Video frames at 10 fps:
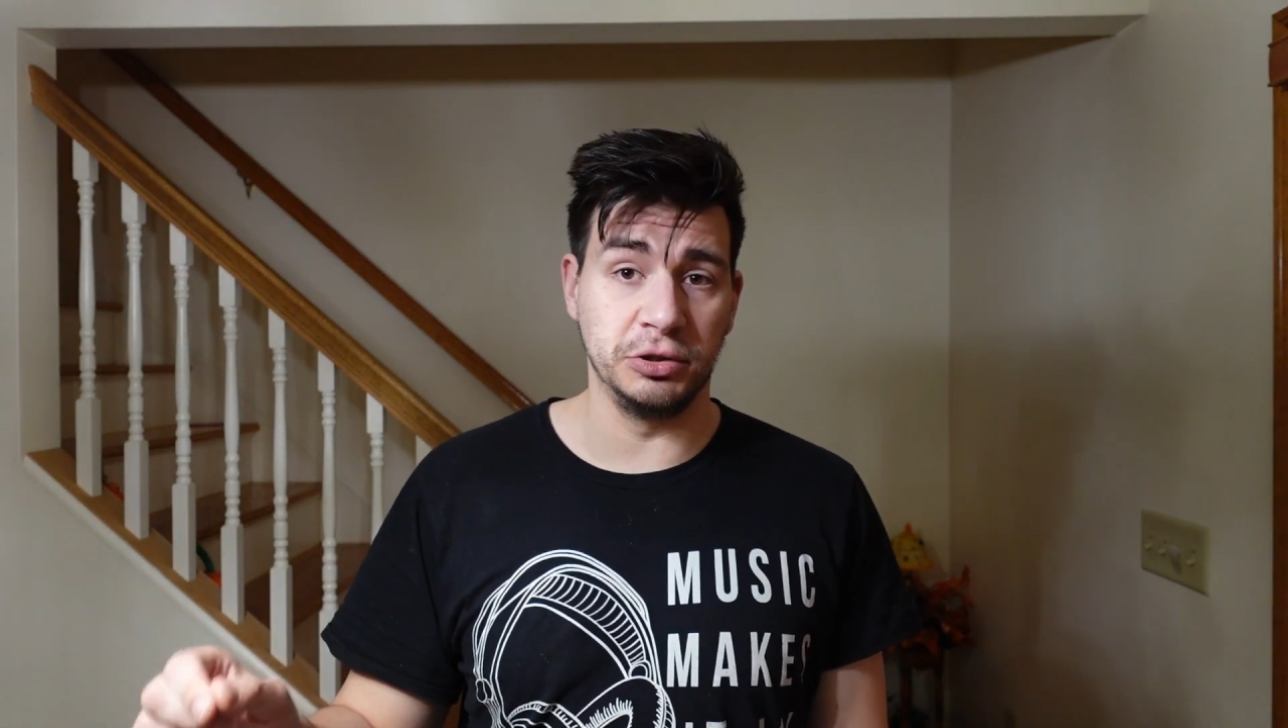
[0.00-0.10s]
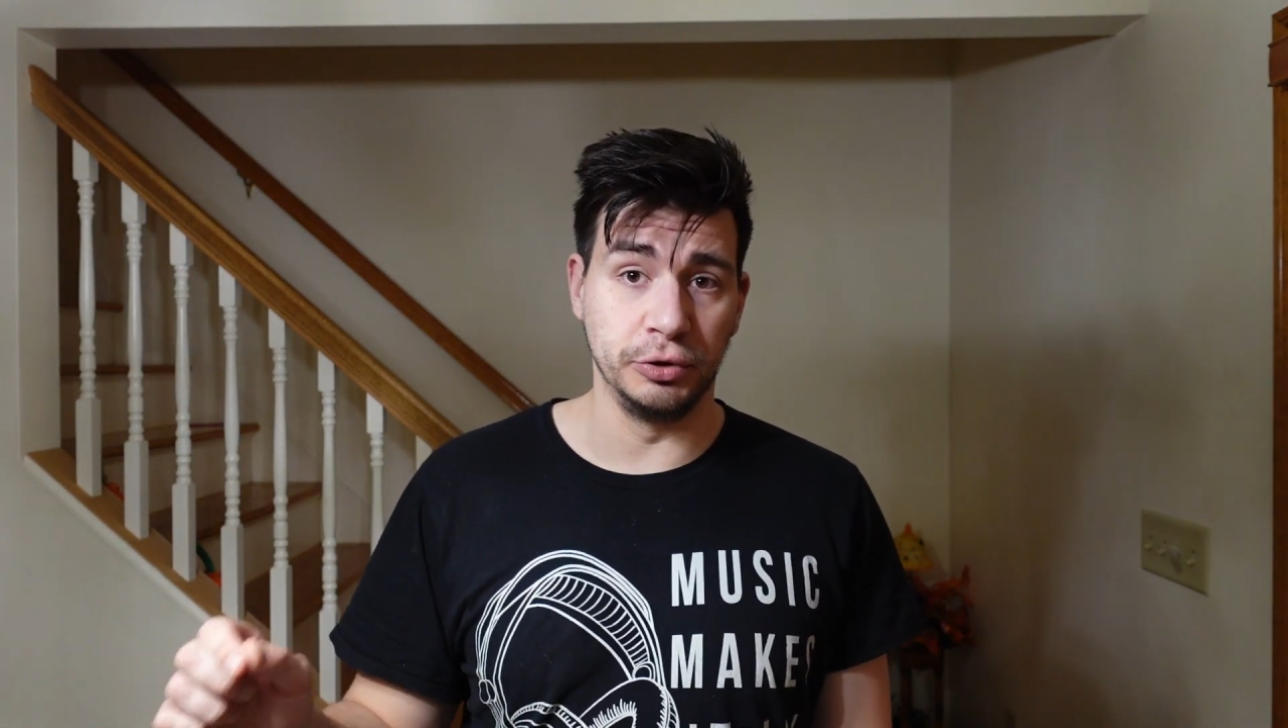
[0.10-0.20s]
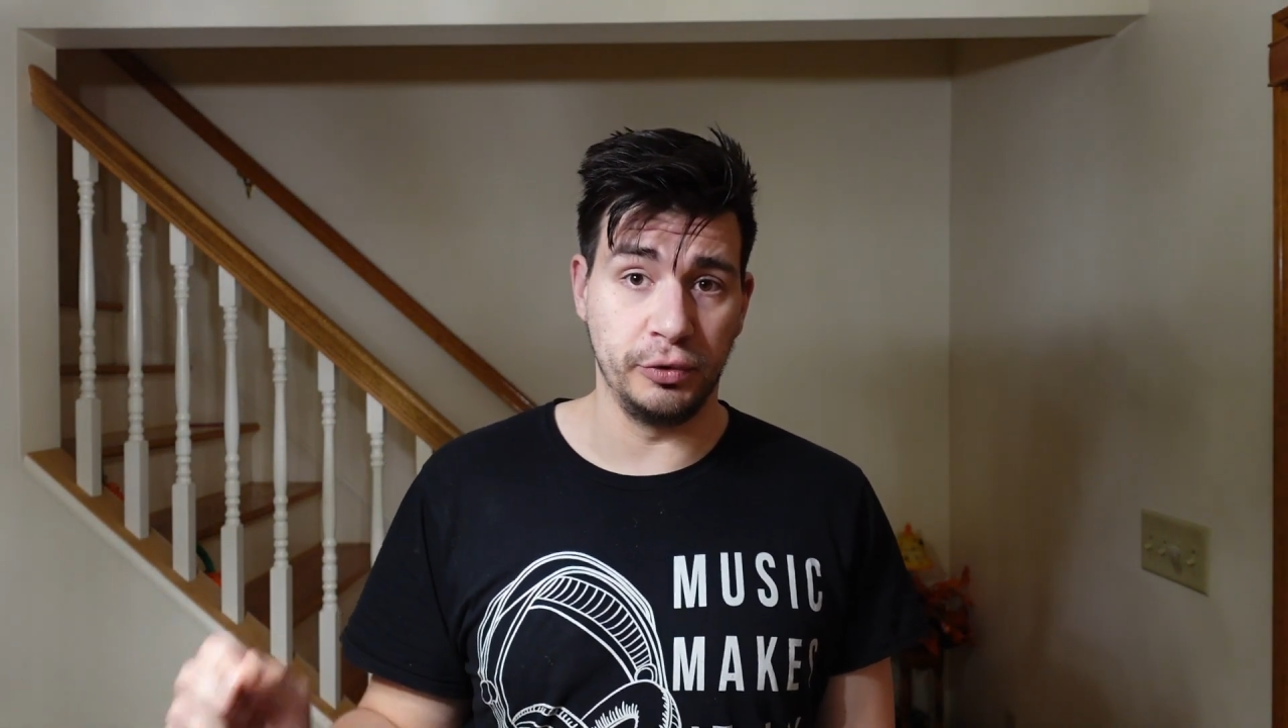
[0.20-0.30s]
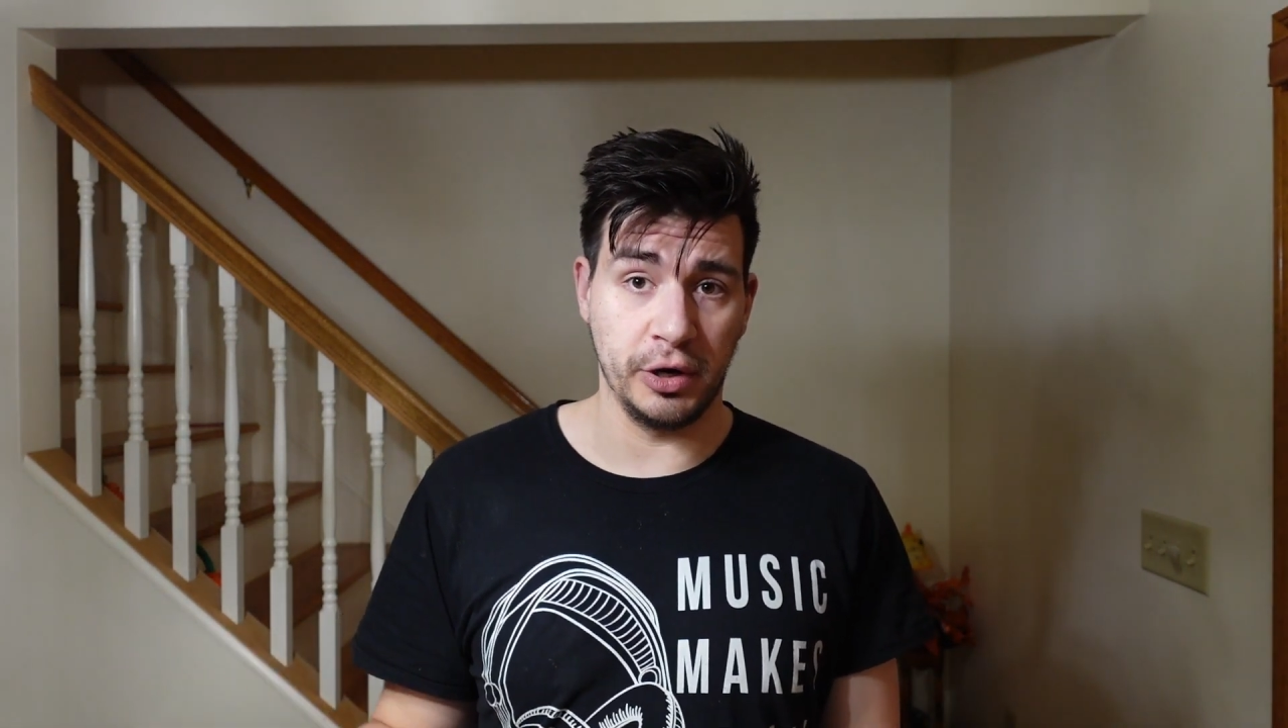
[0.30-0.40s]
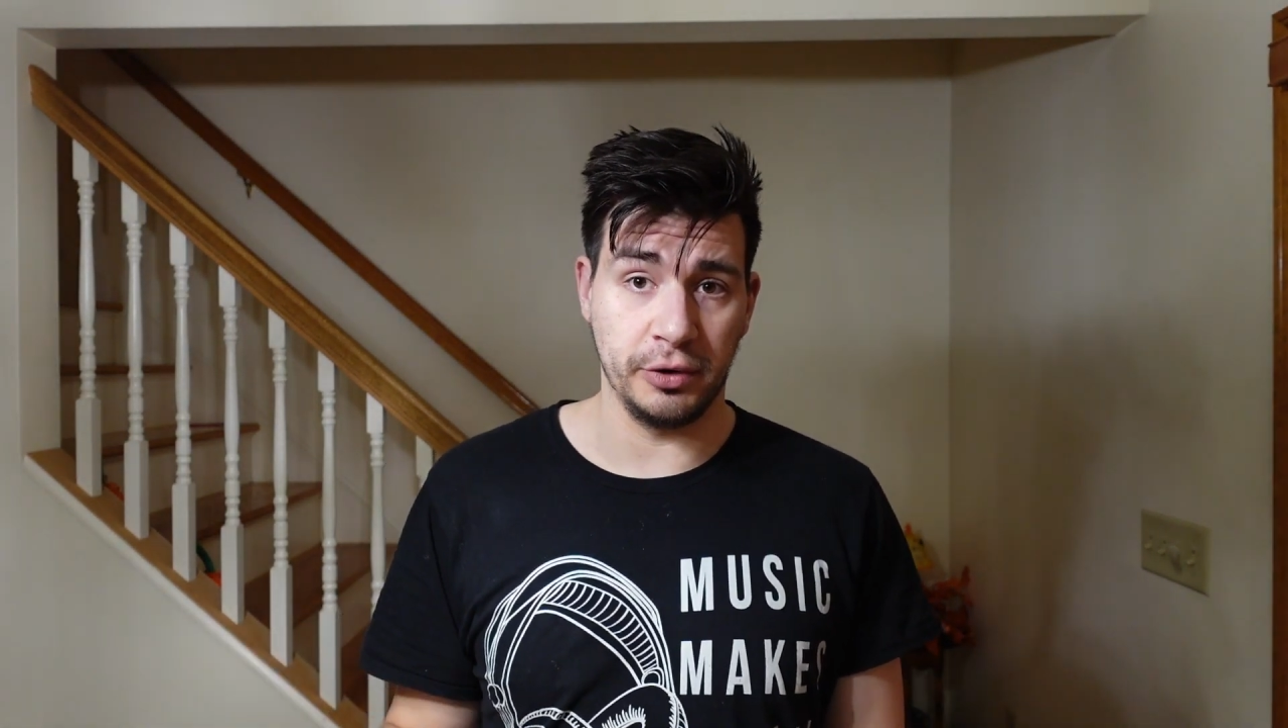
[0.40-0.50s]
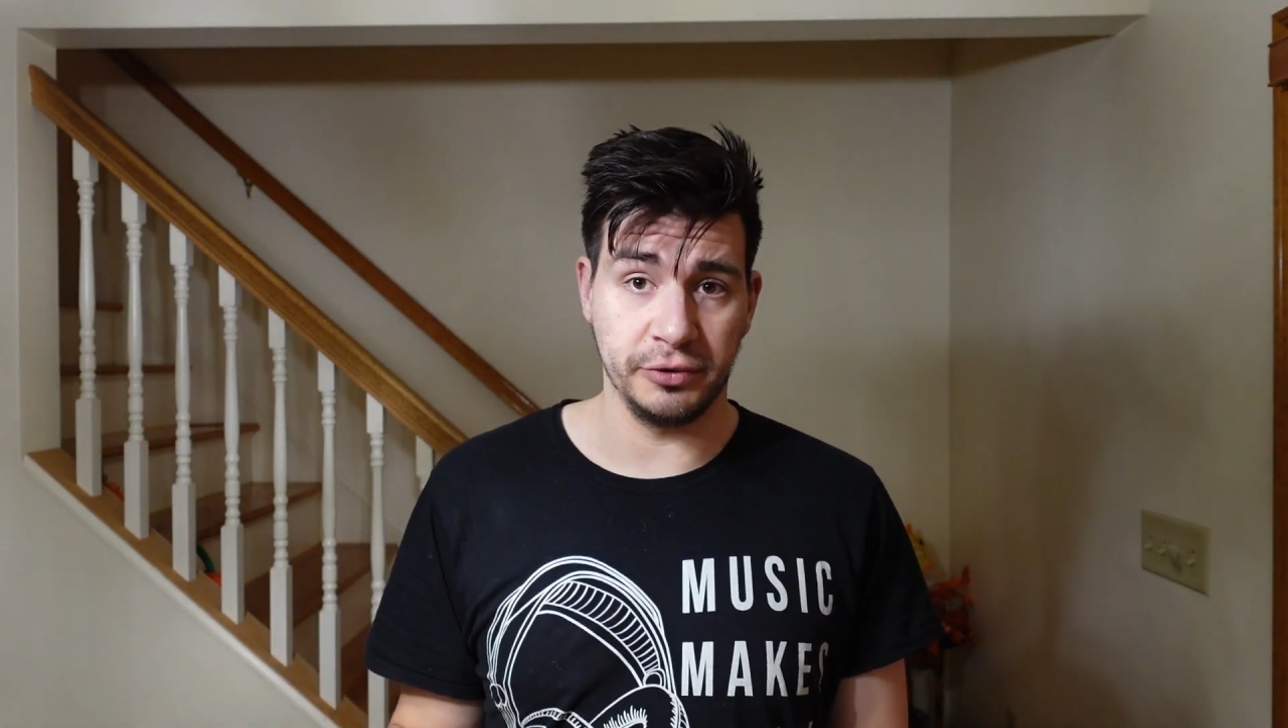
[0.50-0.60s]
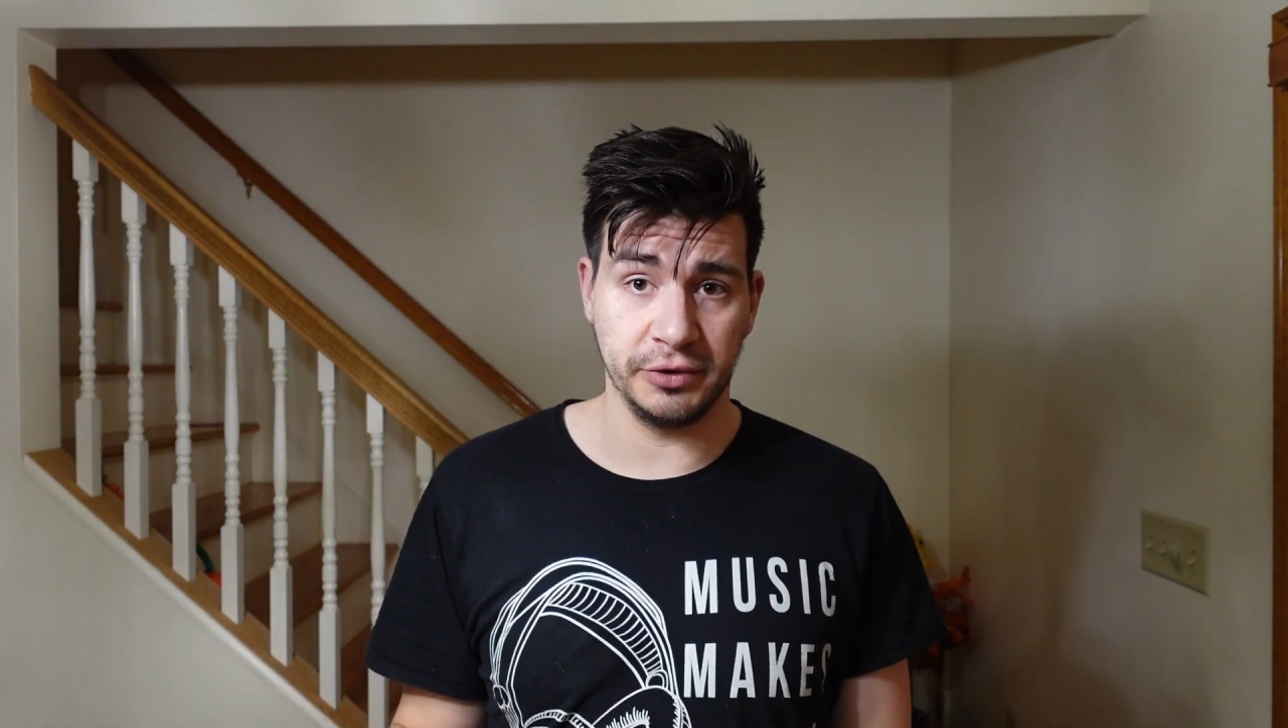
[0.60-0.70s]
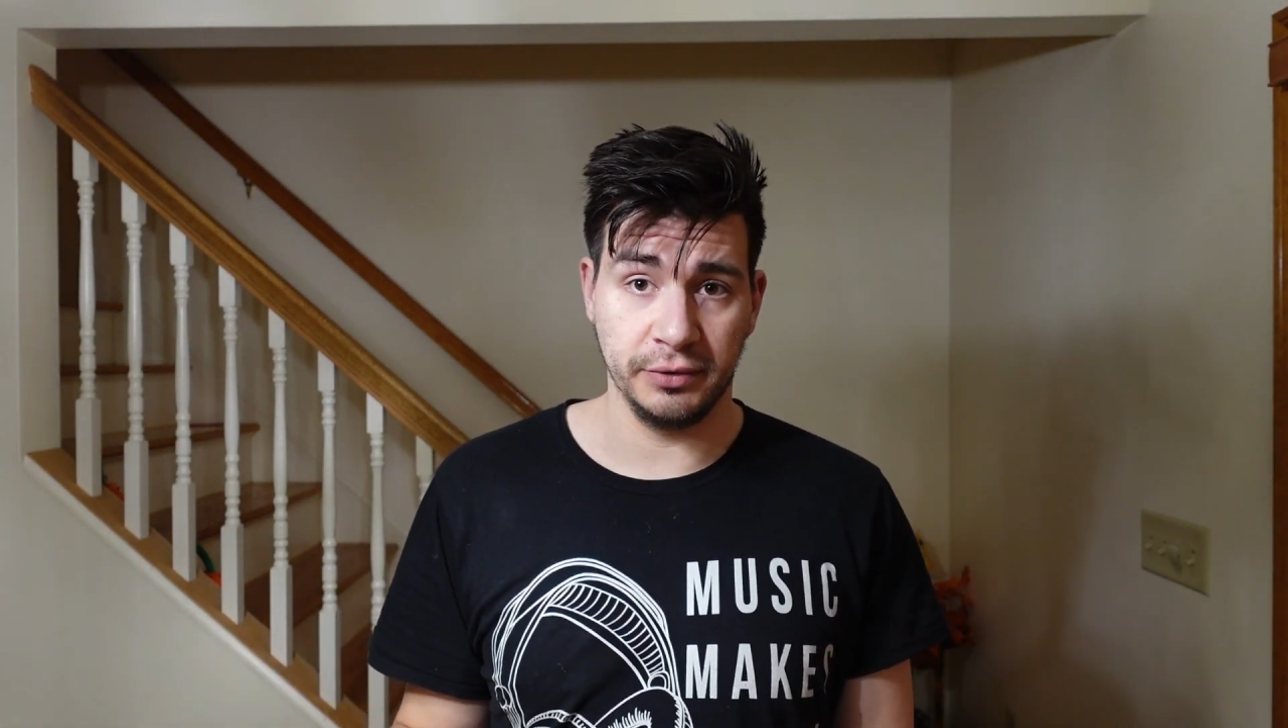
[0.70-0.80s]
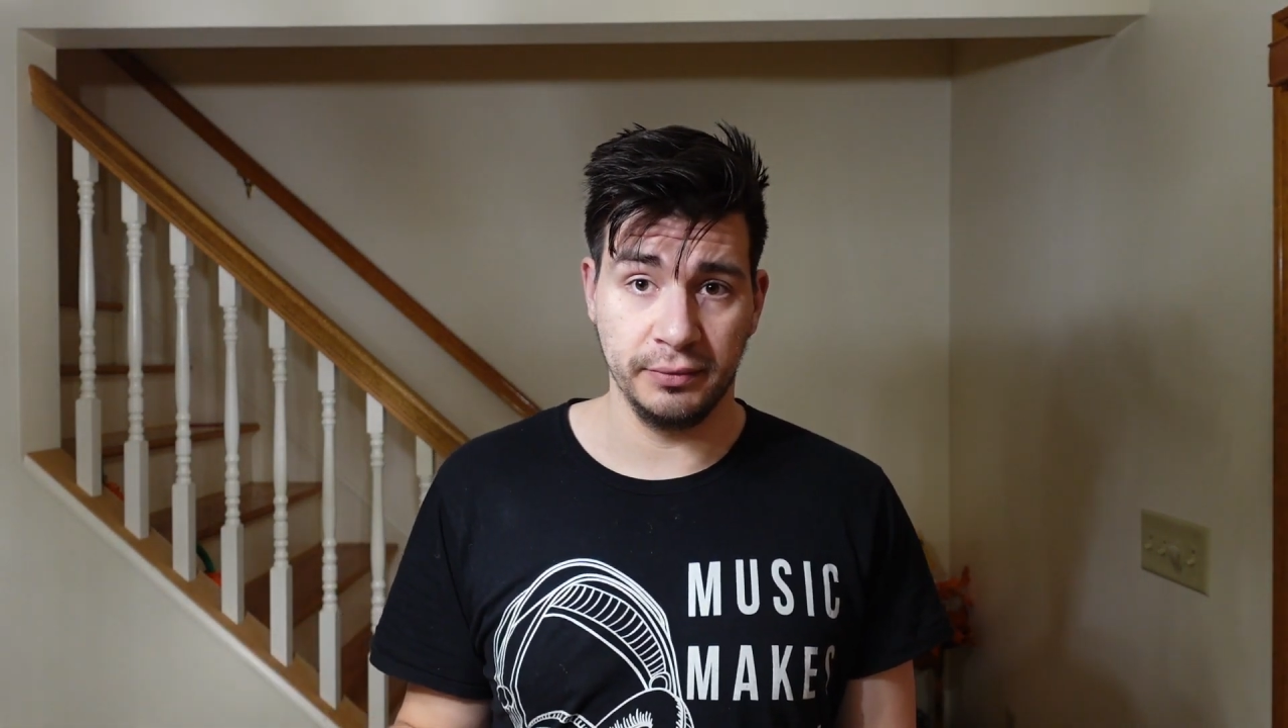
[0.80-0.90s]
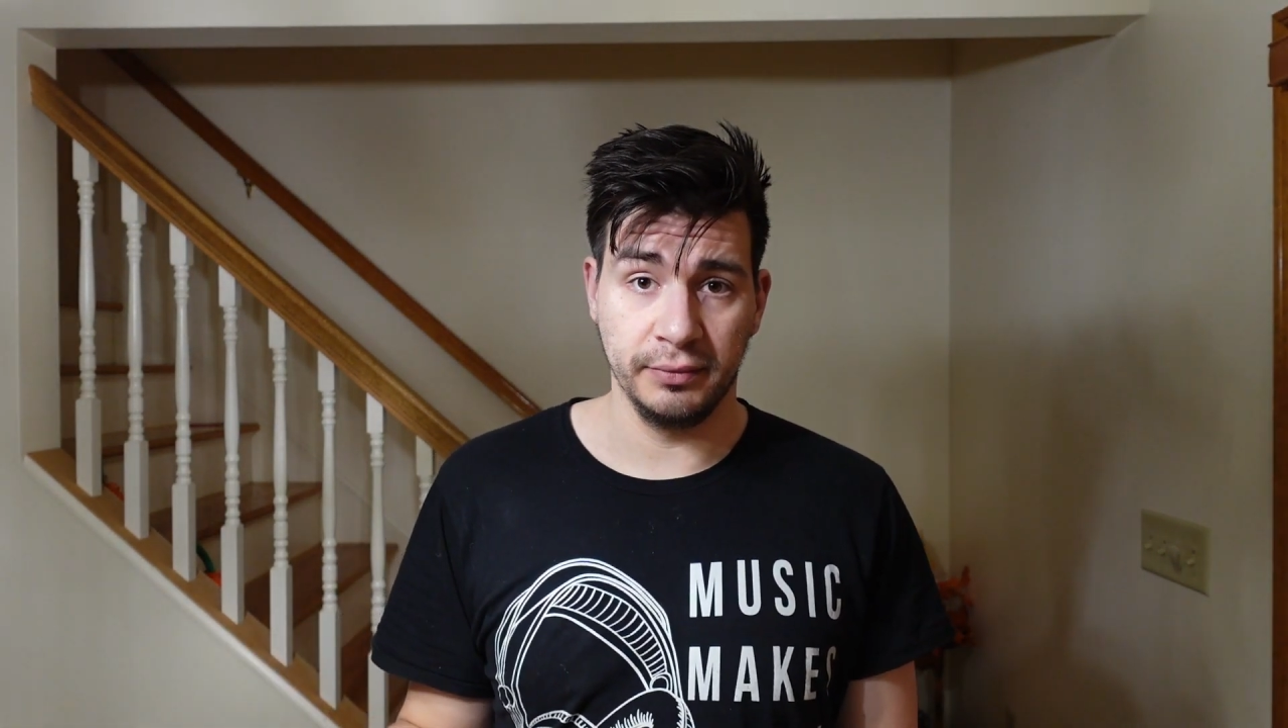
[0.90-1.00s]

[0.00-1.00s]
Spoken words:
glucose.